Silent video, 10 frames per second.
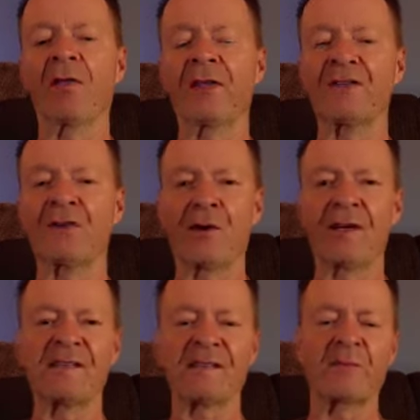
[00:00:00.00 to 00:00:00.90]
the
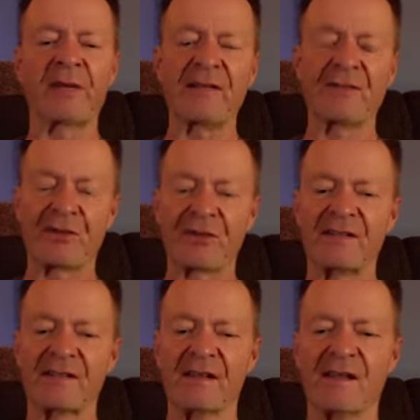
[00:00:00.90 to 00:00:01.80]
joys and
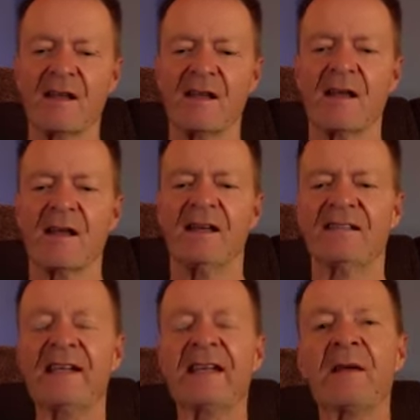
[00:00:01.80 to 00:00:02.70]
pleasures,
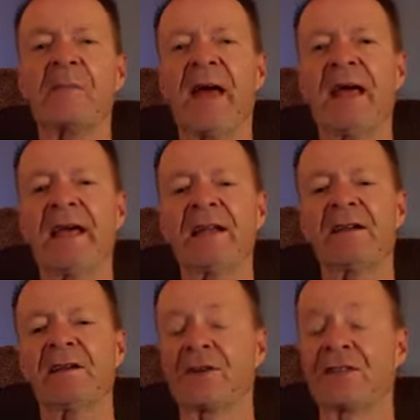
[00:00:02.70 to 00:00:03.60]
seeking
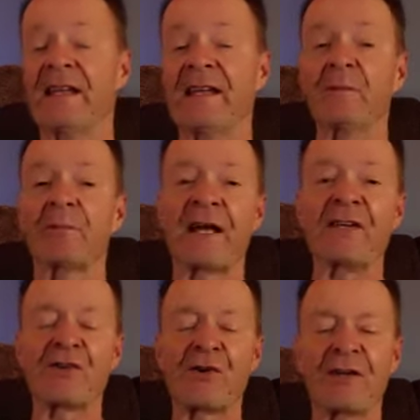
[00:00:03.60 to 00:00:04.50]
pain or seeking
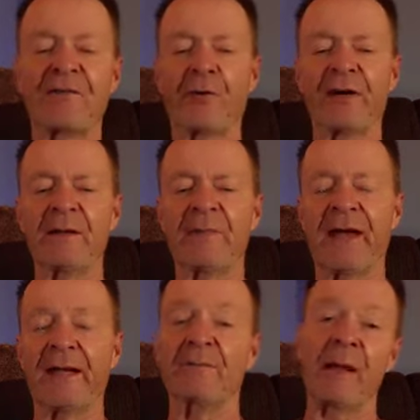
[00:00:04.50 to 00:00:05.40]
pleasure and avoiding
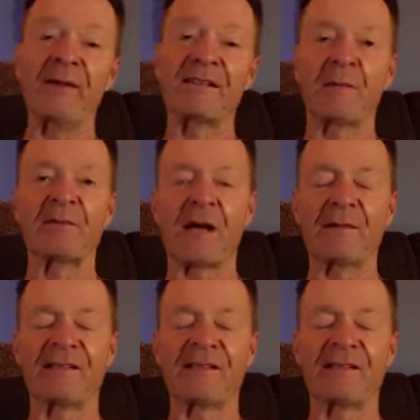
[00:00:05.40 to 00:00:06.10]
pain, maybe sometimes